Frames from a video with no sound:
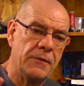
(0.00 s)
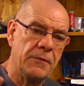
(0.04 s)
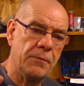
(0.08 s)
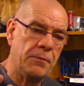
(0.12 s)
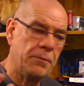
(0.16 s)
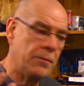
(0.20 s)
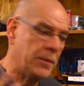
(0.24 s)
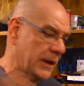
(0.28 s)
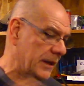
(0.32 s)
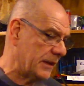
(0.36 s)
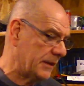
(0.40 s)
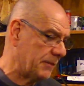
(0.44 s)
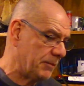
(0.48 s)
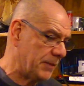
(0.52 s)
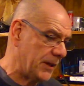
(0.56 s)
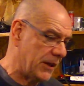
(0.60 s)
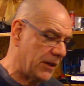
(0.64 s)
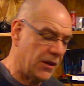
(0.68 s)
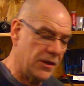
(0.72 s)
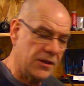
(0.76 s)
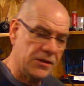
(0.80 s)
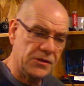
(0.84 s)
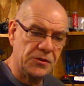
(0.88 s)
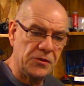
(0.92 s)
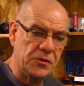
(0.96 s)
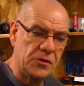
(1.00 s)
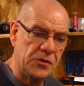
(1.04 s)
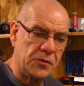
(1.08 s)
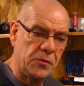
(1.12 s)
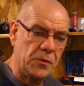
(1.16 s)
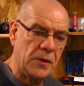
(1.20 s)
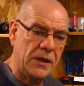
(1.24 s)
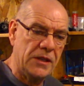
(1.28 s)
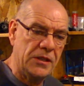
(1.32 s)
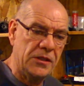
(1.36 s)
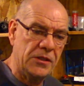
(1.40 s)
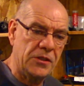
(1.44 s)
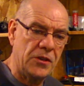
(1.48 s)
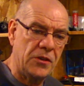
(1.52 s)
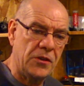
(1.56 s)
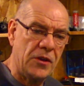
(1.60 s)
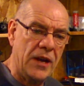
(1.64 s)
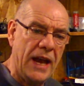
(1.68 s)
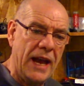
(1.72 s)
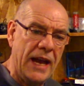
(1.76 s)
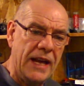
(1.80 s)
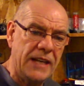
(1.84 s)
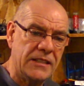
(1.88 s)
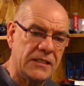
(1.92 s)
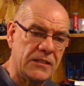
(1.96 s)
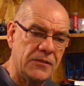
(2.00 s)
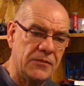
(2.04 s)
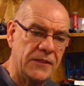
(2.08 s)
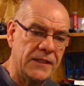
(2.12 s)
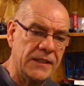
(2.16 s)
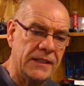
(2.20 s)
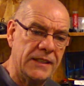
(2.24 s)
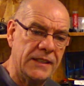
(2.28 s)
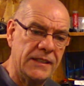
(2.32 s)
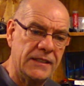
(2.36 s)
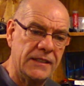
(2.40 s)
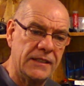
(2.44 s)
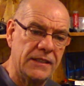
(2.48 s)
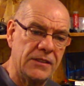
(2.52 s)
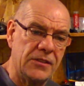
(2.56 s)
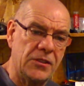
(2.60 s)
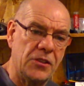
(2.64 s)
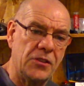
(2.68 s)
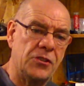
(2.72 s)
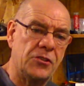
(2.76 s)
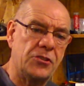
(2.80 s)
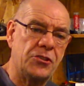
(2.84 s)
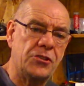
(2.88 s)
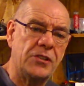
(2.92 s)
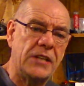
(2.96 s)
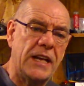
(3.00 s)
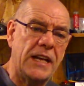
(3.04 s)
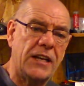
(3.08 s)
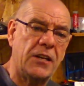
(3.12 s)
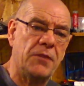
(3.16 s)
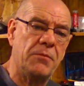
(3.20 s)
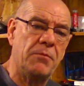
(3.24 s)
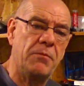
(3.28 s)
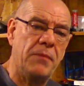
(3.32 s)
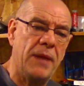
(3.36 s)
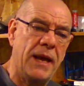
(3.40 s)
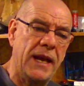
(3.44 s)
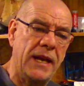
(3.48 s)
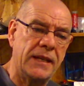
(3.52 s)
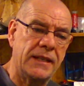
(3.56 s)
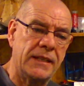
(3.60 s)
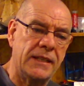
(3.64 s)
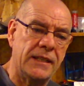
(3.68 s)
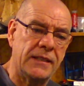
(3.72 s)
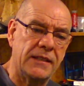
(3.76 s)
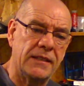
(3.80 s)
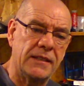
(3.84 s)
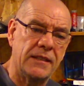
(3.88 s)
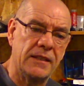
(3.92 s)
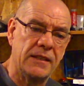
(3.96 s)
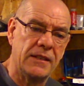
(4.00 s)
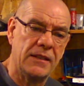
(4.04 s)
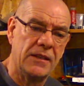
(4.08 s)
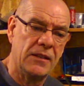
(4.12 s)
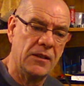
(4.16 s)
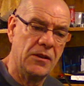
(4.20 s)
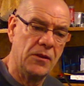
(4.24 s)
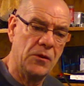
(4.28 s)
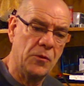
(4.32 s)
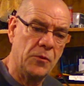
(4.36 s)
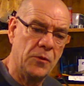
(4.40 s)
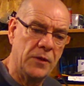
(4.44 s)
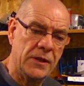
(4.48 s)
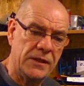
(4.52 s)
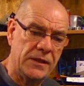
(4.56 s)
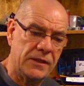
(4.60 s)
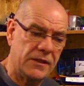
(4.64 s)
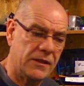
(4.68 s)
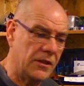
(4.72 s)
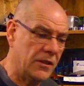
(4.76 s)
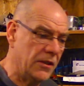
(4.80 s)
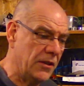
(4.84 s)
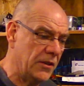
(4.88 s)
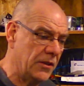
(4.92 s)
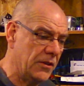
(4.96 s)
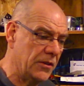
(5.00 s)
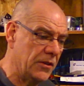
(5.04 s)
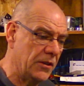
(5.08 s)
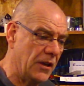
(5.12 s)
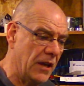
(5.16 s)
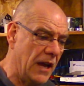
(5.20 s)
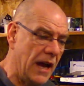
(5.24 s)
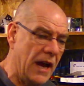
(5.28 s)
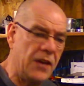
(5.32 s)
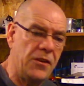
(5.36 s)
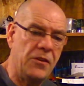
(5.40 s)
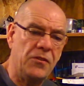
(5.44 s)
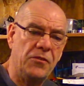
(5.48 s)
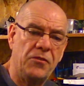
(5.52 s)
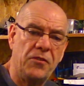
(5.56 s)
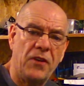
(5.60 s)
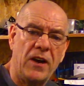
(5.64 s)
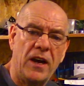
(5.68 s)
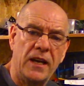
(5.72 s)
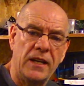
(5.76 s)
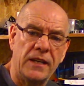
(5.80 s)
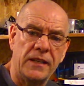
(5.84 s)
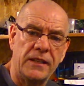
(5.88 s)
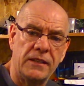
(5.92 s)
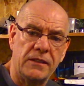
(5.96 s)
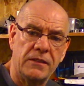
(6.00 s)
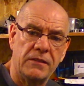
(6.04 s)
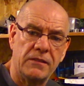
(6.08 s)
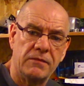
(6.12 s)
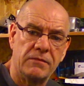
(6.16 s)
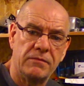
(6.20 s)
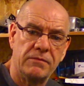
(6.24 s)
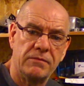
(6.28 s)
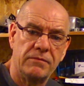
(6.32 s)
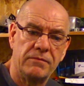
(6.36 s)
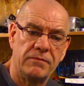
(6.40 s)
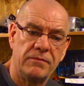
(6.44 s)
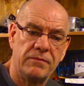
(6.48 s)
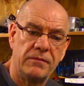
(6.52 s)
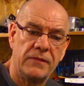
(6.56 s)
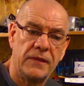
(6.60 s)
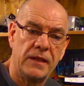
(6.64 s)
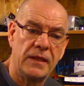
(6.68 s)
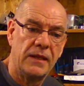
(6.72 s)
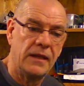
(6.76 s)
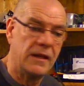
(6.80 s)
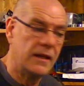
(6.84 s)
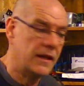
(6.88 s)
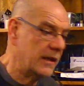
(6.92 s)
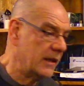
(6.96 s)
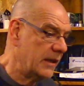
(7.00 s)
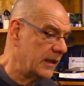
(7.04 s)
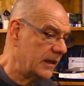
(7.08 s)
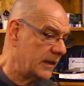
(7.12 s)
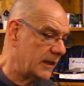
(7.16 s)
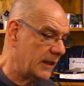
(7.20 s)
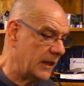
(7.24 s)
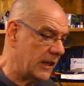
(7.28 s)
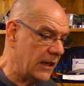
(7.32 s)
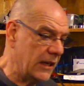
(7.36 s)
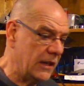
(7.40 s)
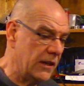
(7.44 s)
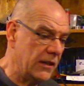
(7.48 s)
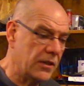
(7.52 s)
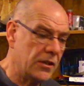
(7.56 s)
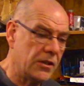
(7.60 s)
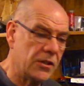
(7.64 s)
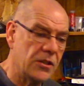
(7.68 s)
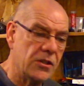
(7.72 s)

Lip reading: but because those ones are activated, they're just like a magnet with ion filing. They